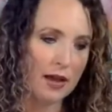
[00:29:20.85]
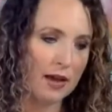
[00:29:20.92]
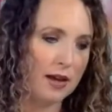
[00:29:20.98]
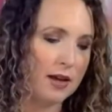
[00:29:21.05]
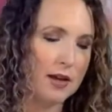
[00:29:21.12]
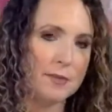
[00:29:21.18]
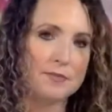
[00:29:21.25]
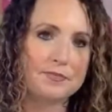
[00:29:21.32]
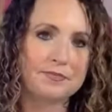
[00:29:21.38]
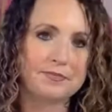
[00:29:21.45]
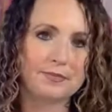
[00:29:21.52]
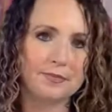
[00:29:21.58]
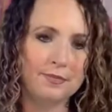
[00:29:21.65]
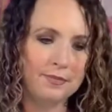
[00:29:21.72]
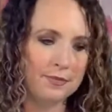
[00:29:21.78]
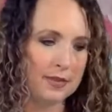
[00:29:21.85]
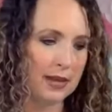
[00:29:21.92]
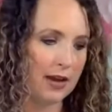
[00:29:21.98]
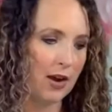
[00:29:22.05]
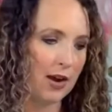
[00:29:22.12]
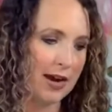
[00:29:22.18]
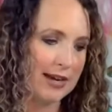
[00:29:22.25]
All
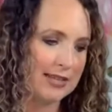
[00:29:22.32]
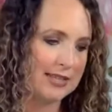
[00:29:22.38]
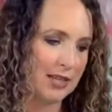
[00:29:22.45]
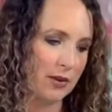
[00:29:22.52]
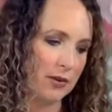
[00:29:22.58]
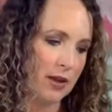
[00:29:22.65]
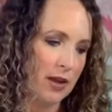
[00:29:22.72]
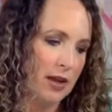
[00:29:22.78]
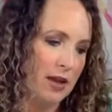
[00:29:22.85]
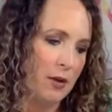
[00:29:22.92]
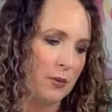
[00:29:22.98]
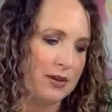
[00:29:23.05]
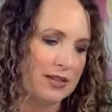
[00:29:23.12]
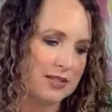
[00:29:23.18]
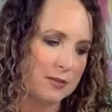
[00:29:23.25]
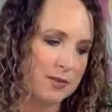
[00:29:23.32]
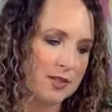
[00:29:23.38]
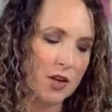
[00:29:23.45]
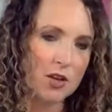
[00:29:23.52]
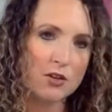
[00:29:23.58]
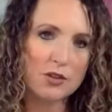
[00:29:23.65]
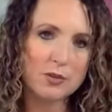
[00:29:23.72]
right. So we did some
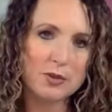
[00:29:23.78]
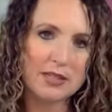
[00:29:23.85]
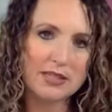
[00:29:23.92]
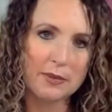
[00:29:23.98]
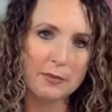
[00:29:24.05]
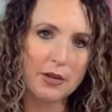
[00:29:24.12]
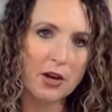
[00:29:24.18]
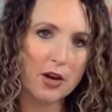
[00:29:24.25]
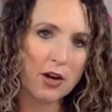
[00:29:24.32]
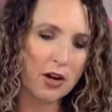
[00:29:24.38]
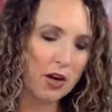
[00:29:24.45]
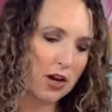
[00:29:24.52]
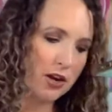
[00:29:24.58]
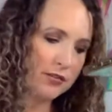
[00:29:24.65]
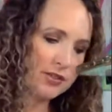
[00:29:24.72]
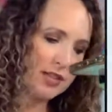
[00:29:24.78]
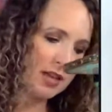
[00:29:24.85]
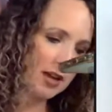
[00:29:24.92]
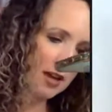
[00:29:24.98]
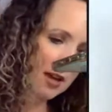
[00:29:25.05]
circles. We did some curves.